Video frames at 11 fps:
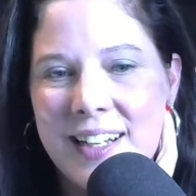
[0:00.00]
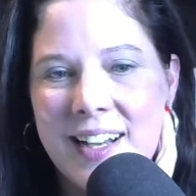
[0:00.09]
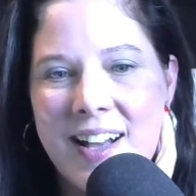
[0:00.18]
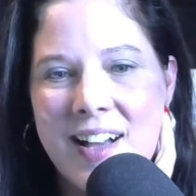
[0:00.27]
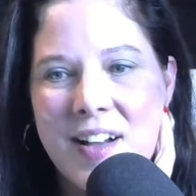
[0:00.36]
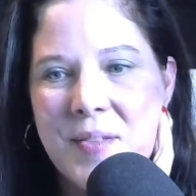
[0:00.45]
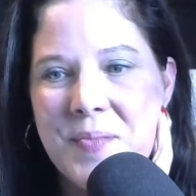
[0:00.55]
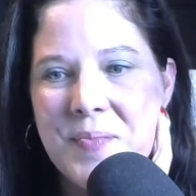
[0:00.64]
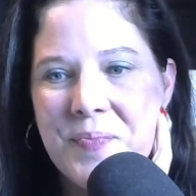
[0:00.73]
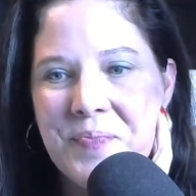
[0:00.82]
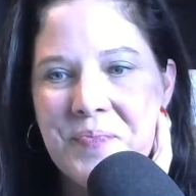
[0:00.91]

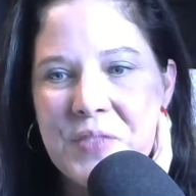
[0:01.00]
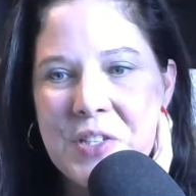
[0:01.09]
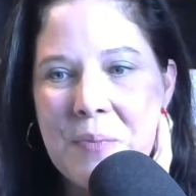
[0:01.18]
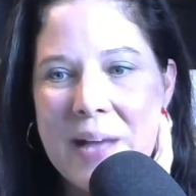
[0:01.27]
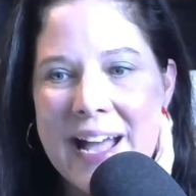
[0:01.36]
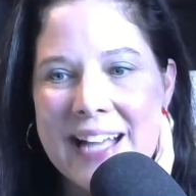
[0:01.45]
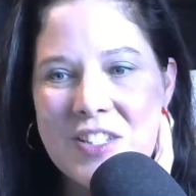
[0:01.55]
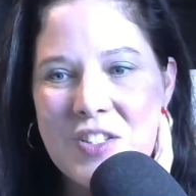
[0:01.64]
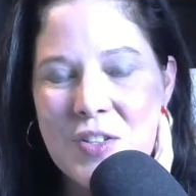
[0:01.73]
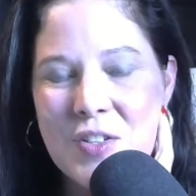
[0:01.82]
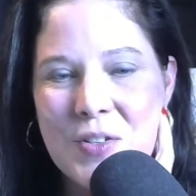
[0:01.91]
Um, so back
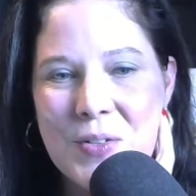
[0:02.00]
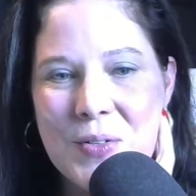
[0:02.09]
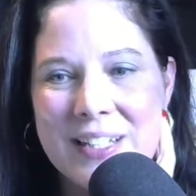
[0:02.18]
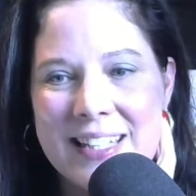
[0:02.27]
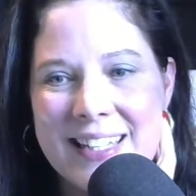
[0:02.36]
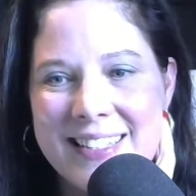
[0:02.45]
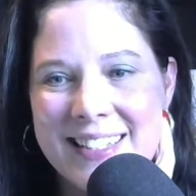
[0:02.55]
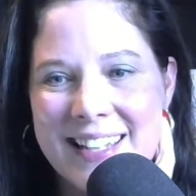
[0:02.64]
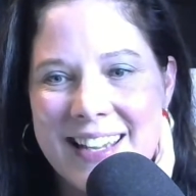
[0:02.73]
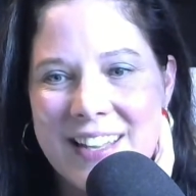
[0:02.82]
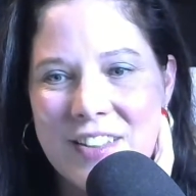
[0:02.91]
to get it
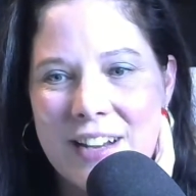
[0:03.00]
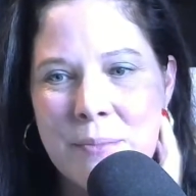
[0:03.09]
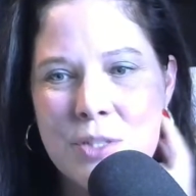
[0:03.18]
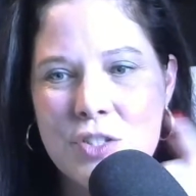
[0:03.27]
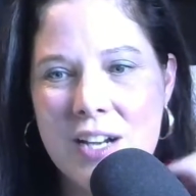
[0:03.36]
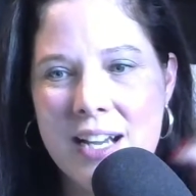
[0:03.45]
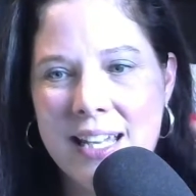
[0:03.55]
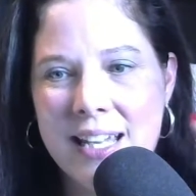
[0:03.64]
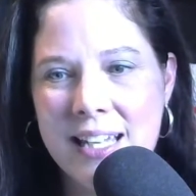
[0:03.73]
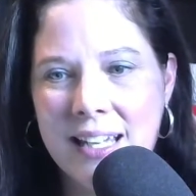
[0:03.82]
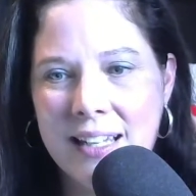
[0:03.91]
together. I'm
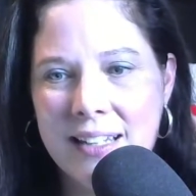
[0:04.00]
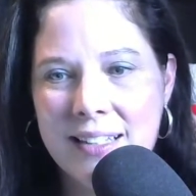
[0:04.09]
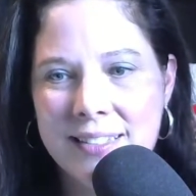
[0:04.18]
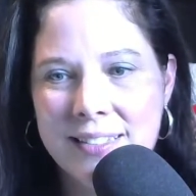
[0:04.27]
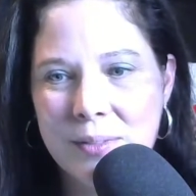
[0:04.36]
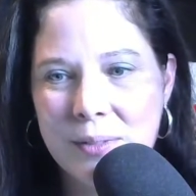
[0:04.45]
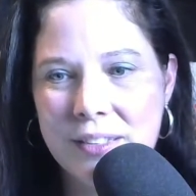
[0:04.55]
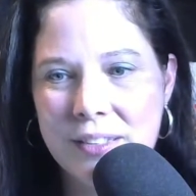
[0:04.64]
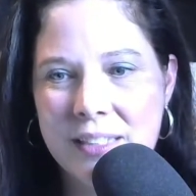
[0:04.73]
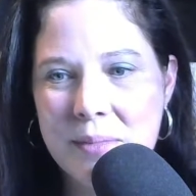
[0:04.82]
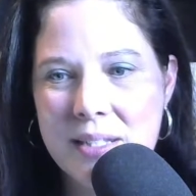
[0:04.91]
trying,
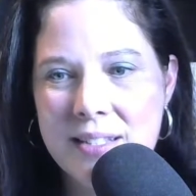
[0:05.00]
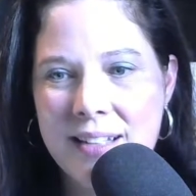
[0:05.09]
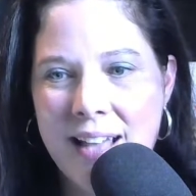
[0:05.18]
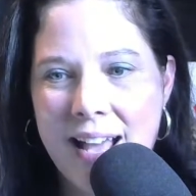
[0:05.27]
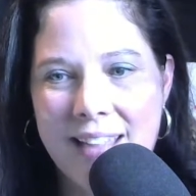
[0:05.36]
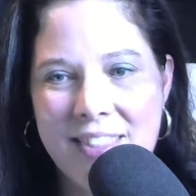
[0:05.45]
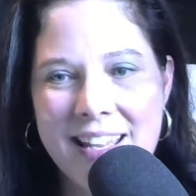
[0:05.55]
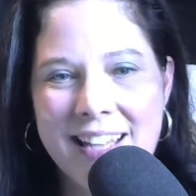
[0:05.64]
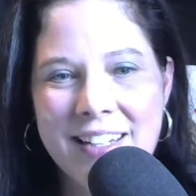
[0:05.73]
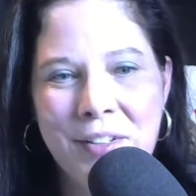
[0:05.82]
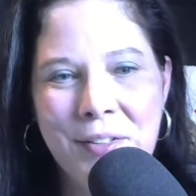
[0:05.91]
Williams. I think
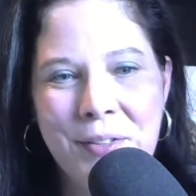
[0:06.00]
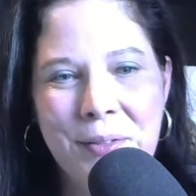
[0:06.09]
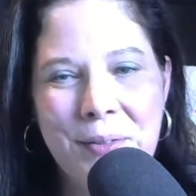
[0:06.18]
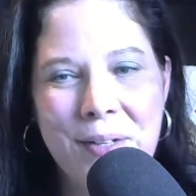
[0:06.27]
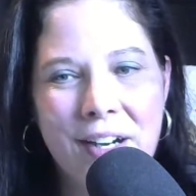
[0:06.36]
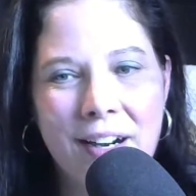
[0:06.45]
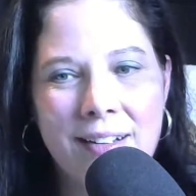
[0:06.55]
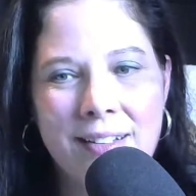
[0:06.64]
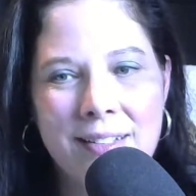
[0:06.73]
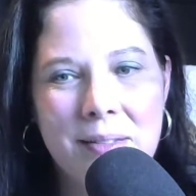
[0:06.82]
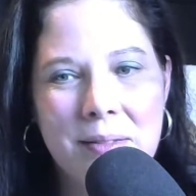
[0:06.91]
I know who you are,
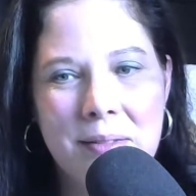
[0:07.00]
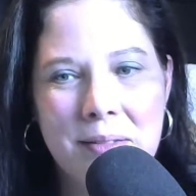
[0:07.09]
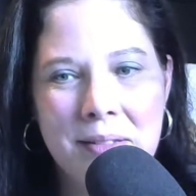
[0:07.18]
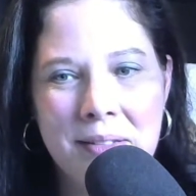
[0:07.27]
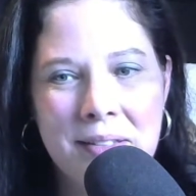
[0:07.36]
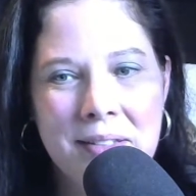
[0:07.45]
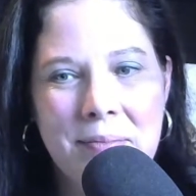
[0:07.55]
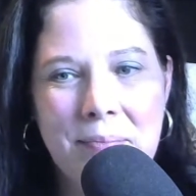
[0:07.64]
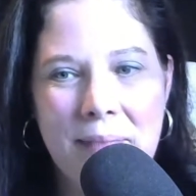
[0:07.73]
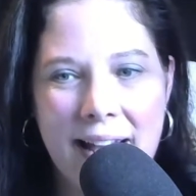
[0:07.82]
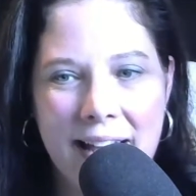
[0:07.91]

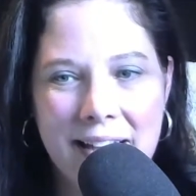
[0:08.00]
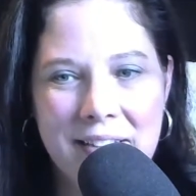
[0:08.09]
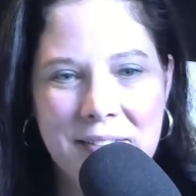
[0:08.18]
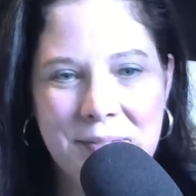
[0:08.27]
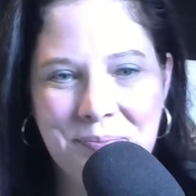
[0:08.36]
Mac.